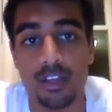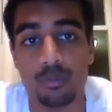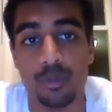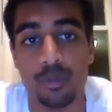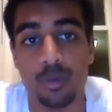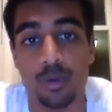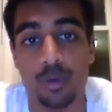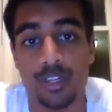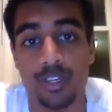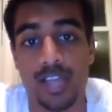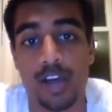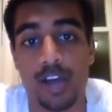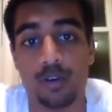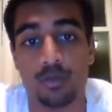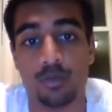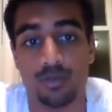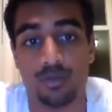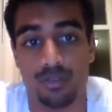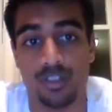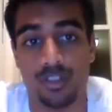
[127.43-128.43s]
But what
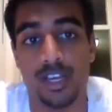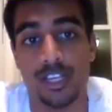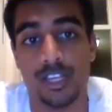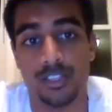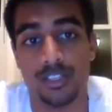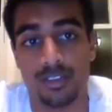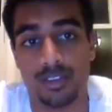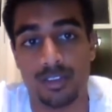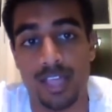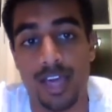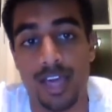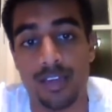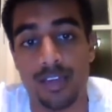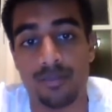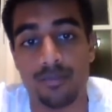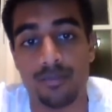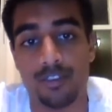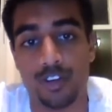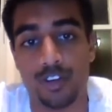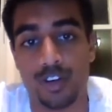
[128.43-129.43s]
Yahoo does
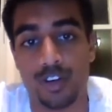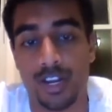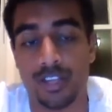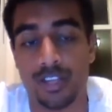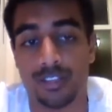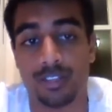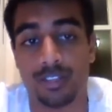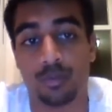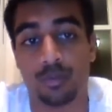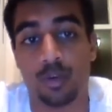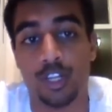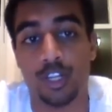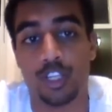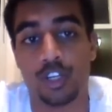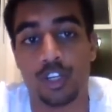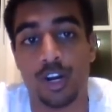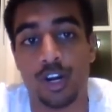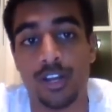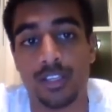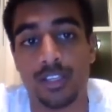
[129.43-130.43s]
what it's
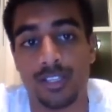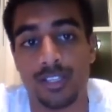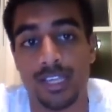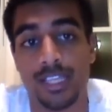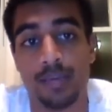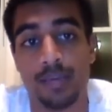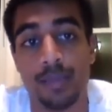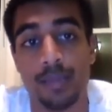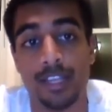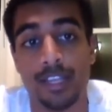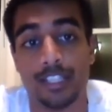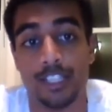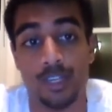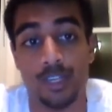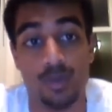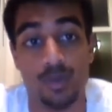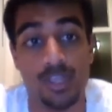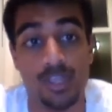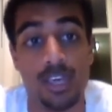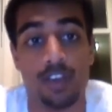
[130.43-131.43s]
trying to say that makes it
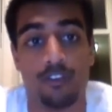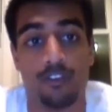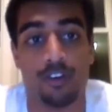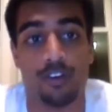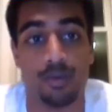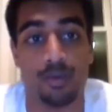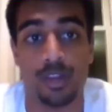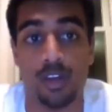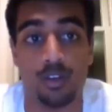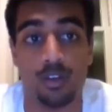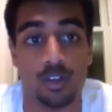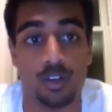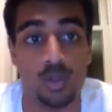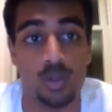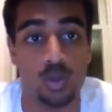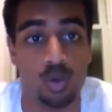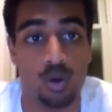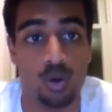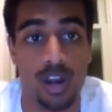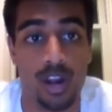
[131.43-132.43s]
unique from
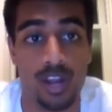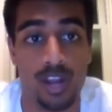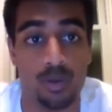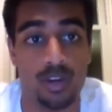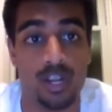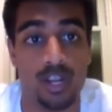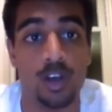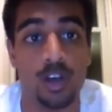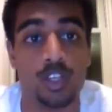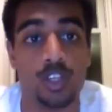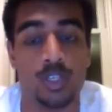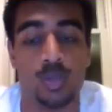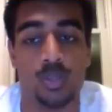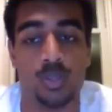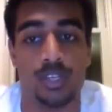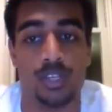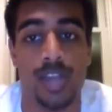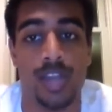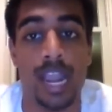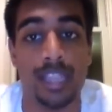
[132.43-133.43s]
Google or anyone else who's
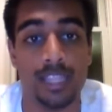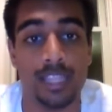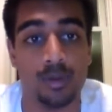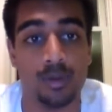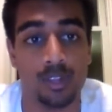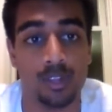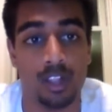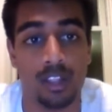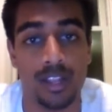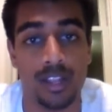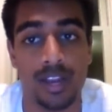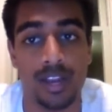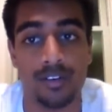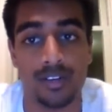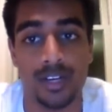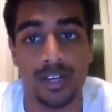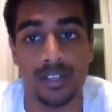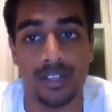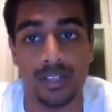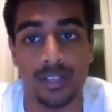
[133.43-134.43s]
done anything with online
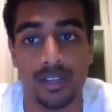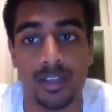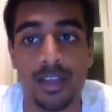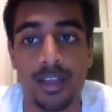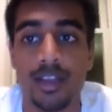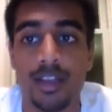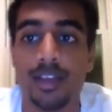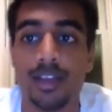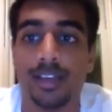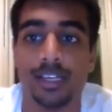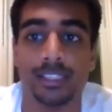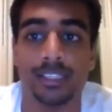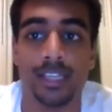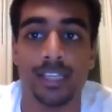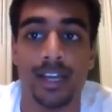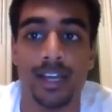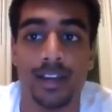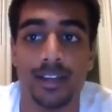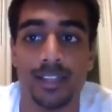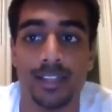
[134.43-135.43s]
advertising is
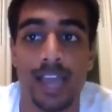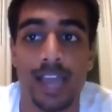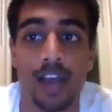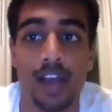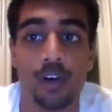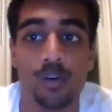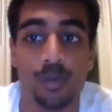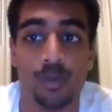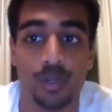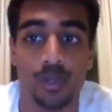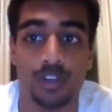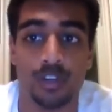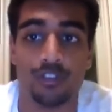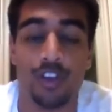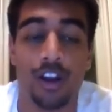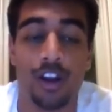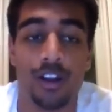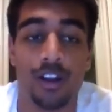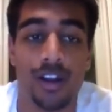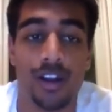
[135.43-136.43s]
that Yahoo, which was
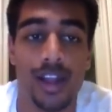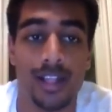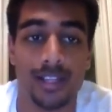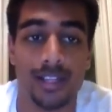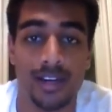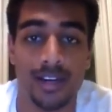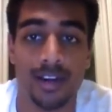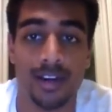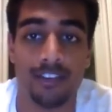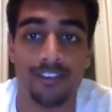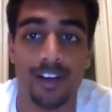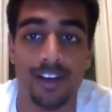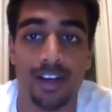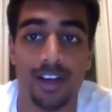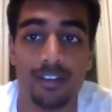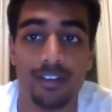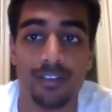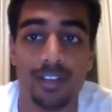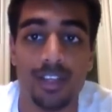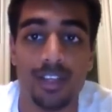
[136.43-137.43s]
founded in 1995,